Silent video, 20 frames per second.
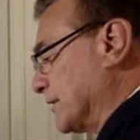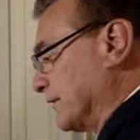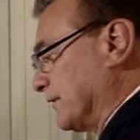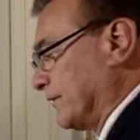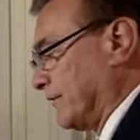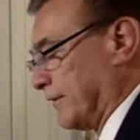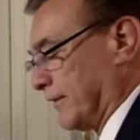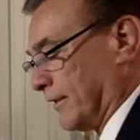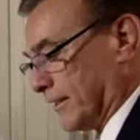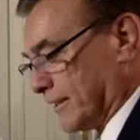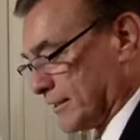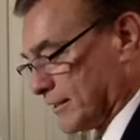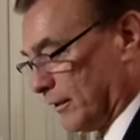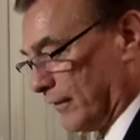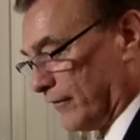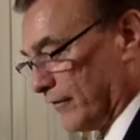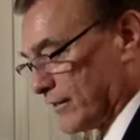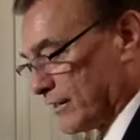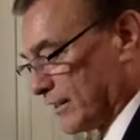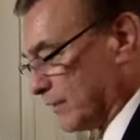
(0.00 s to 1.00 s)
it further. So
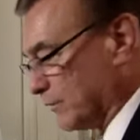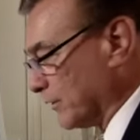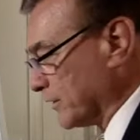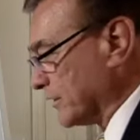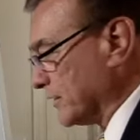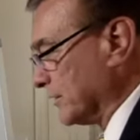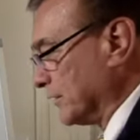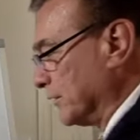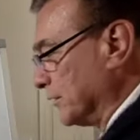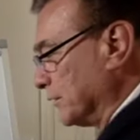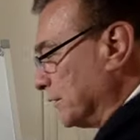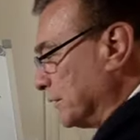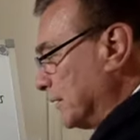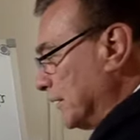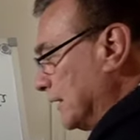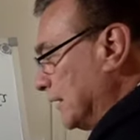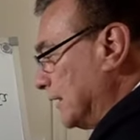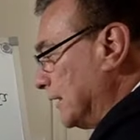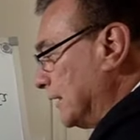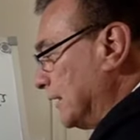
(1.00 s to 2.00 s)
obviously what you do
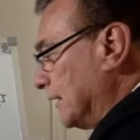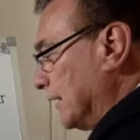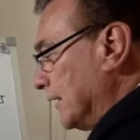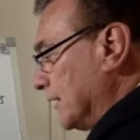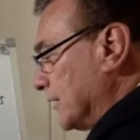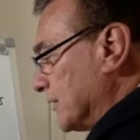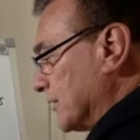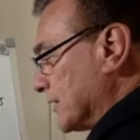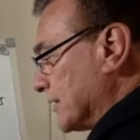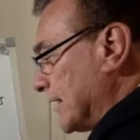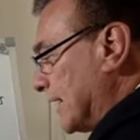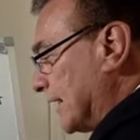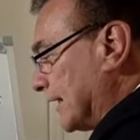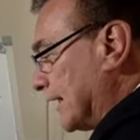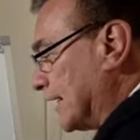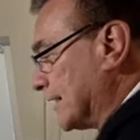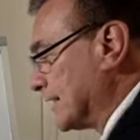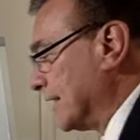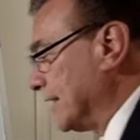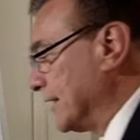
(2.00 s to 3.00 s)
is you sell
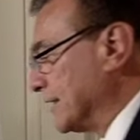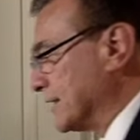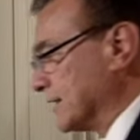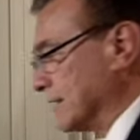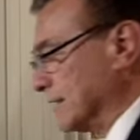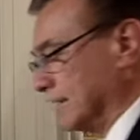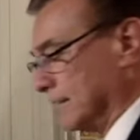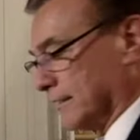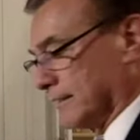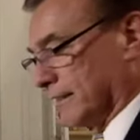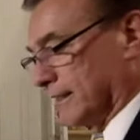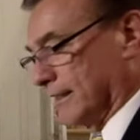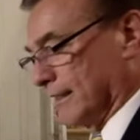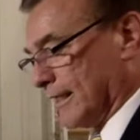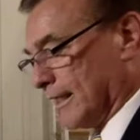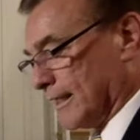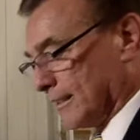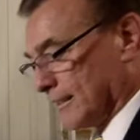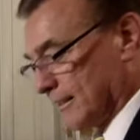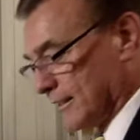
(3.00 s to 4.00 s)
as is,
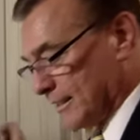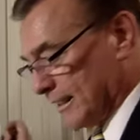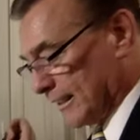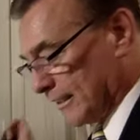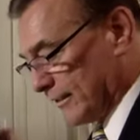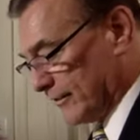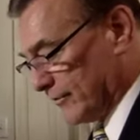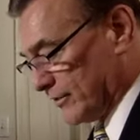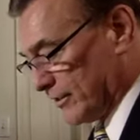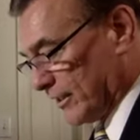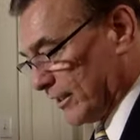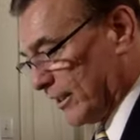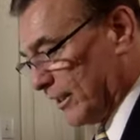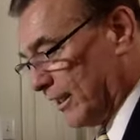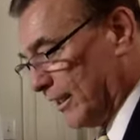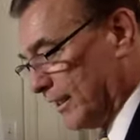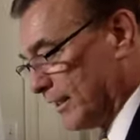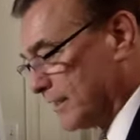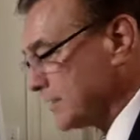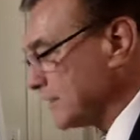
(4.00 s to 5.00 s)
because that gives you the
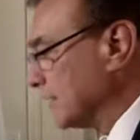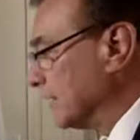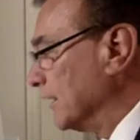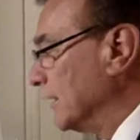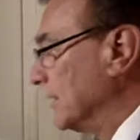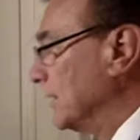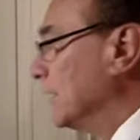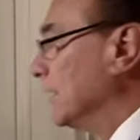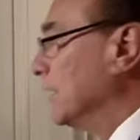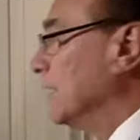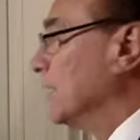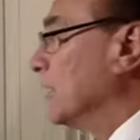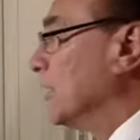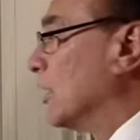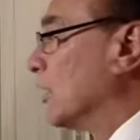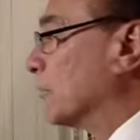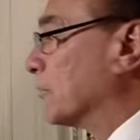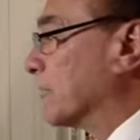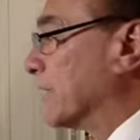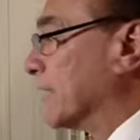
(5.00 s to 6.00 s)
highest
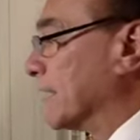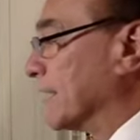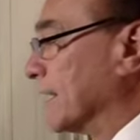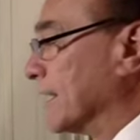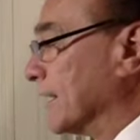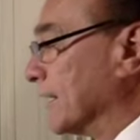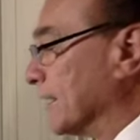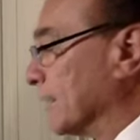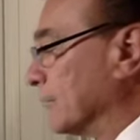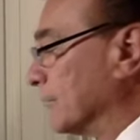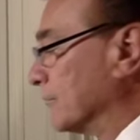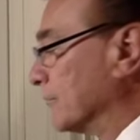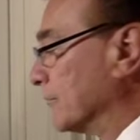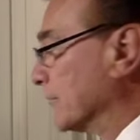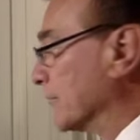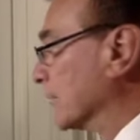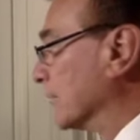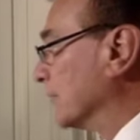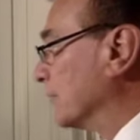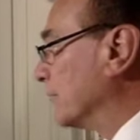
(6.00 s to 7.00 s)
operating income
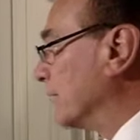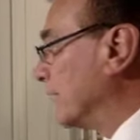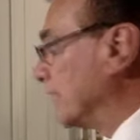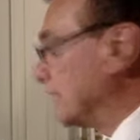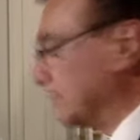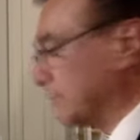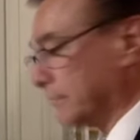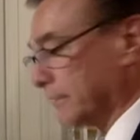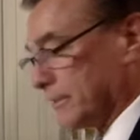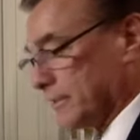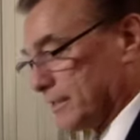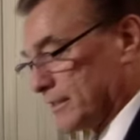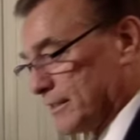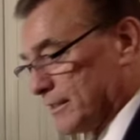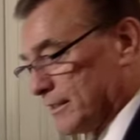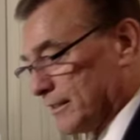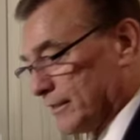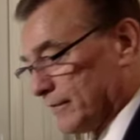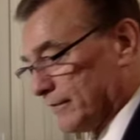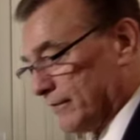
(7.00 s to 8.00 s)
compared to
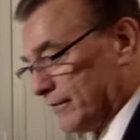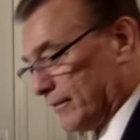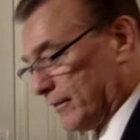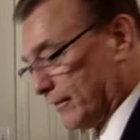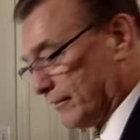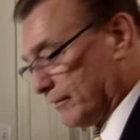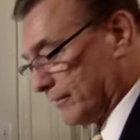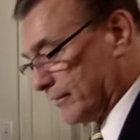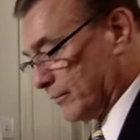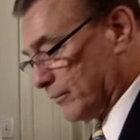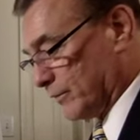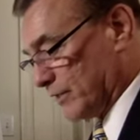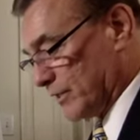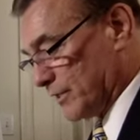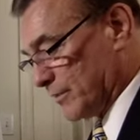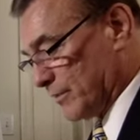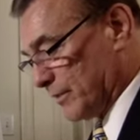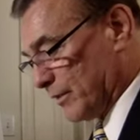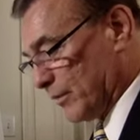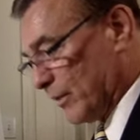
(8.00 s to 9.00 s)
processing it further, and it would
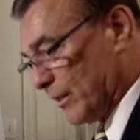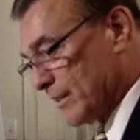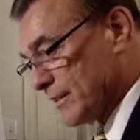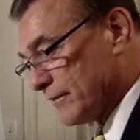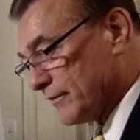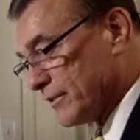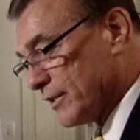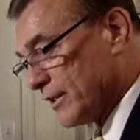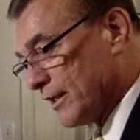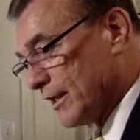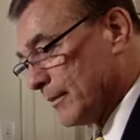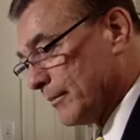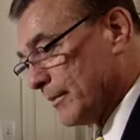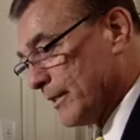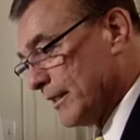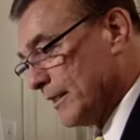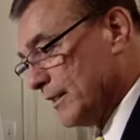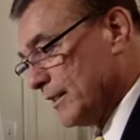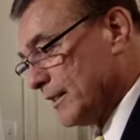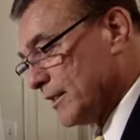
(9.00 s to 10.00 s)
just be a waste of time
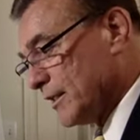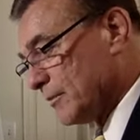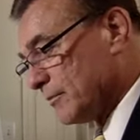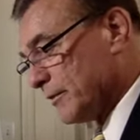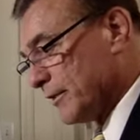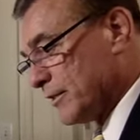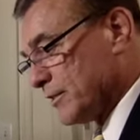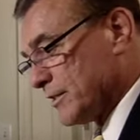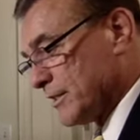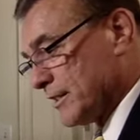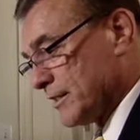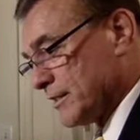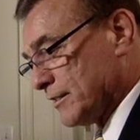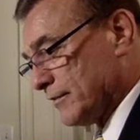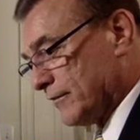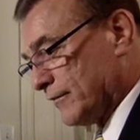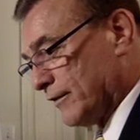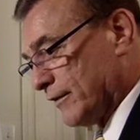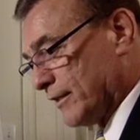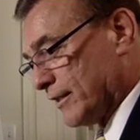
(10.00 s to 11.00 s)
to process
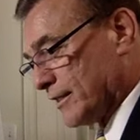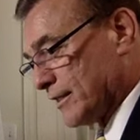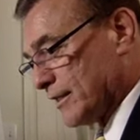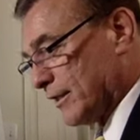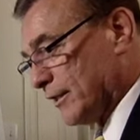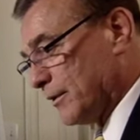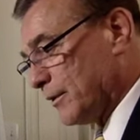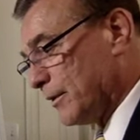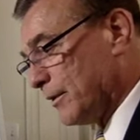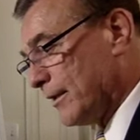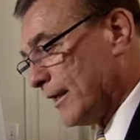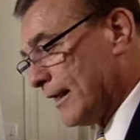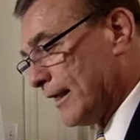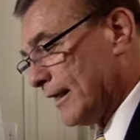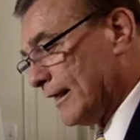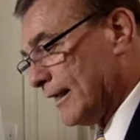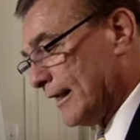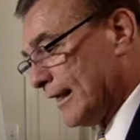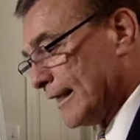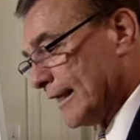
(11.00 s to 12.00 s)
it further. So
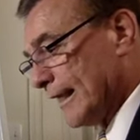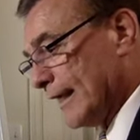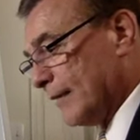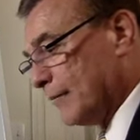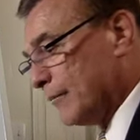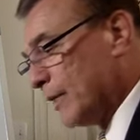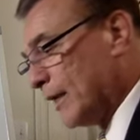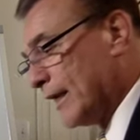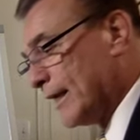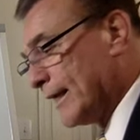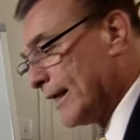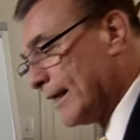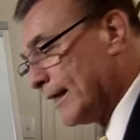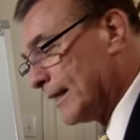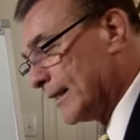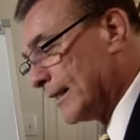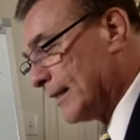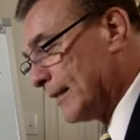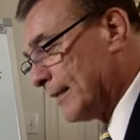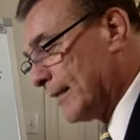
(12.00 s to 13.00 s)
again, My
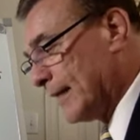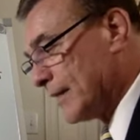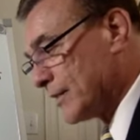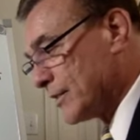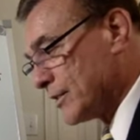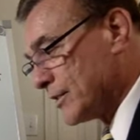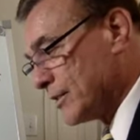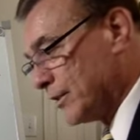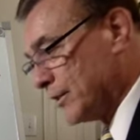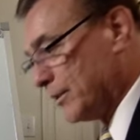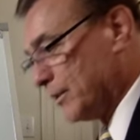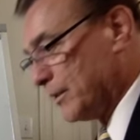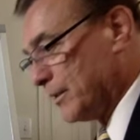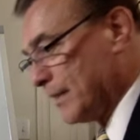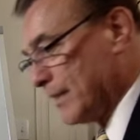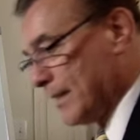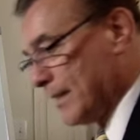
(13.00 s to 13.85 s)
Accounting Lab asks you